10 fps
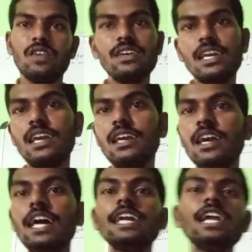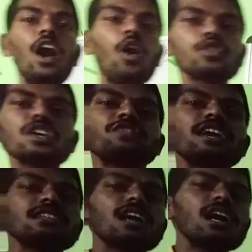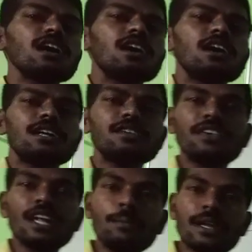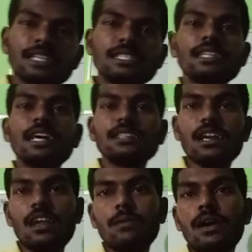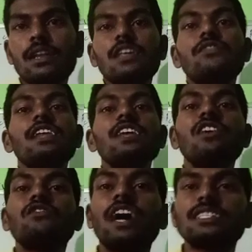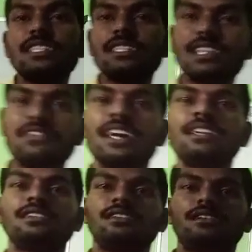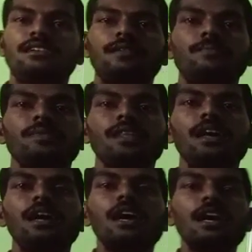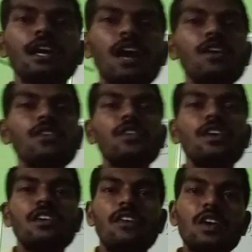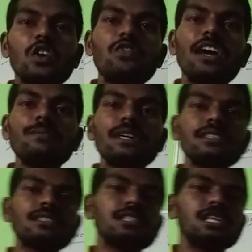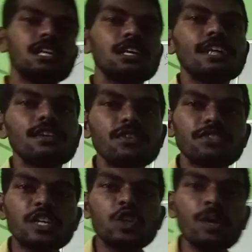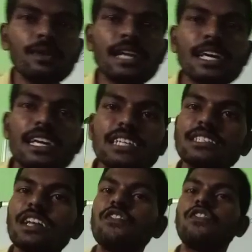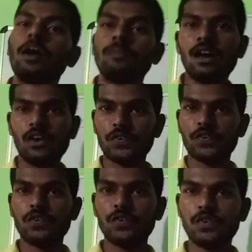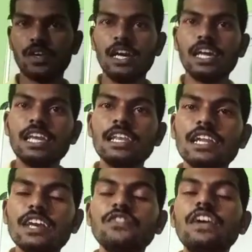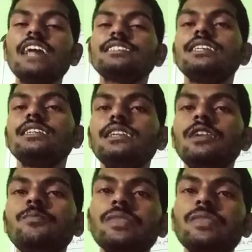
Okay. Now how to find the, if a number is rational number, if any one fraction is given. Now how to find means, if the denominator is in the form of, in any fraction,